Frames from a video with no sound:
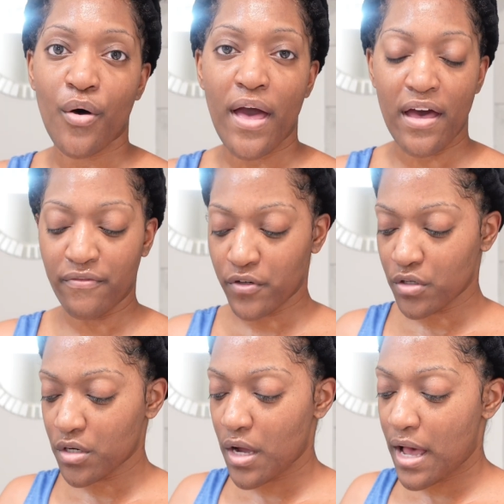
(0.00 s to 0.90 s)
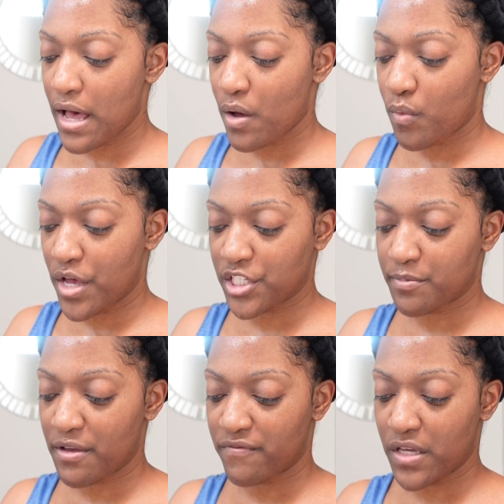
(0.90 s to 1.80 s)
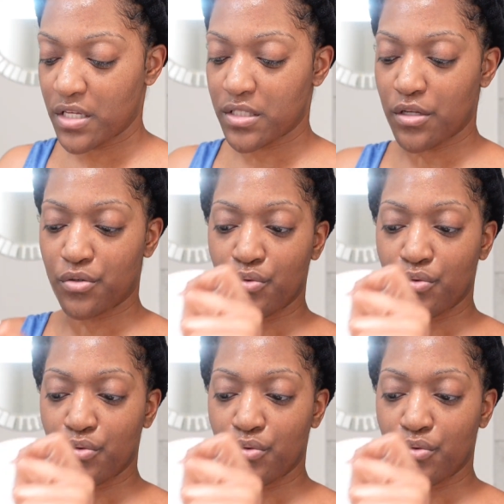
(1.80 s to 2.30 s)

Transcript: after I wash my face, I do